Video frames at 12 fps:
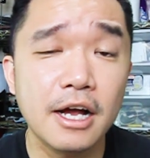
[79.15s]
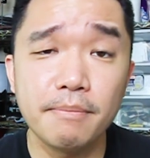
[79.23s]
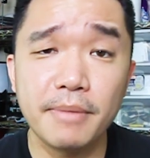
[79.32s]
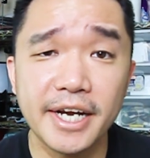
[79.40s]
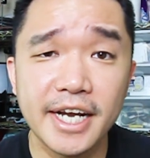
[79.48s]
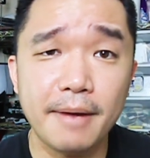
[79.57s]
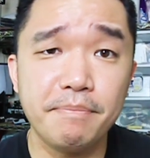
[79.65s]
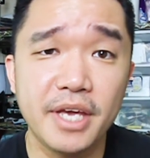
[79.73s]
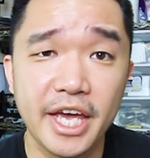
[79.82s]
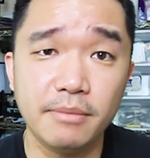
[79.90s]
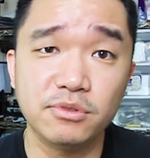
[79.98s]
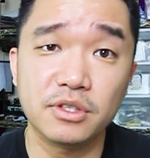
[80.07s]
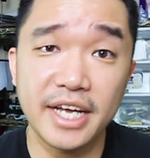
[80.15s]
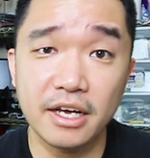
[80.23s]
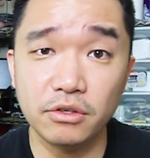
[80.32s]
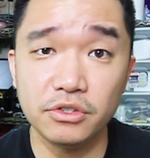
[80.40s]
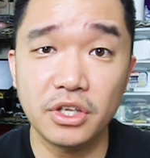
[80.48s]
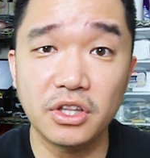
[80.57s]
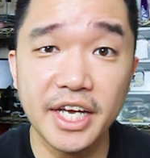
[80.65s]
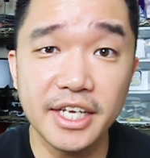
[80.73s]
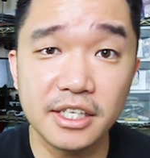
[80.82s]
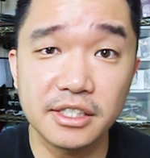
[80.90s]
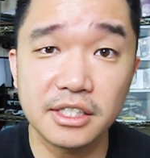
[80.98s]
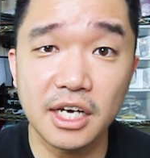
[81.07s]
might not be able to download the
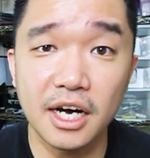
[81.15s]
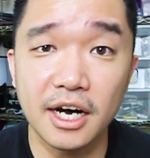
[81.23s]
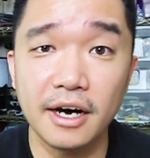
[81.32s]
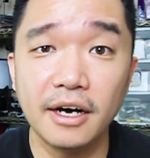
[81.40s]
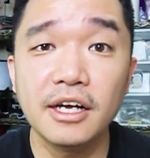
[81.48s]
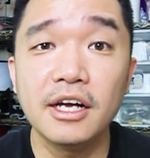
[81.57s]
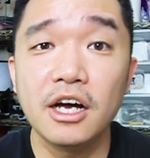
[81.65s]
latest uh,